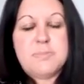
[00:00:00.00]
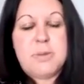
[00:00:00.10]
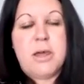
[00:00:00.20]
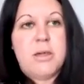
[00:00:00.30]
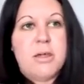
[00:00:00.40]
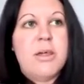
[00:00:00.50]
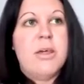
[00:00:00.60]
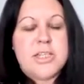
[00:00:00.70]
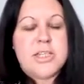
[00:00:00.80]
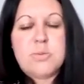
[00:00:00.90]
But
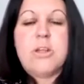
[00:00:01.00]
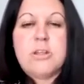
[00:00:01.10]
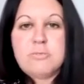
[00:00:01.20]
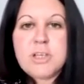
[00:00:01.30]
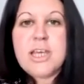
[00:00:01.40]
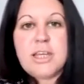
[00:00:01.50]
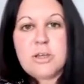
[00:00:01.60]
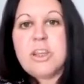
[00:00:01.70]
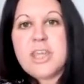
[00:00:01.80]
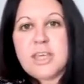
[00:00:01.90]
it's one of the really
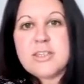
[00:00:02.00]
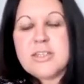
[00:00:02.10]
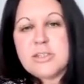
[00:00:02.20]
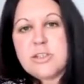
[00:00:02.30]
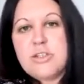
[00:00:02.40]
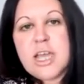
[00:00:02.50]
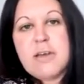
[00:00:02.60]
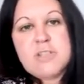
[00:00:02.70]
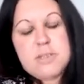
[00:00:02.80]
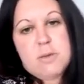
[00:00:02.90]
good things that stood
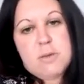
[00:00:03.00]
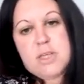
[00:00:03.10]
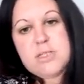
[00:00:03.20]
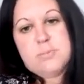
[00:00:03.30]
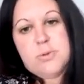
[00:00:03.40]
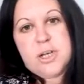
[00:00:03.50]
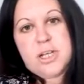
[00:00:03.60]
out to me with Usborne,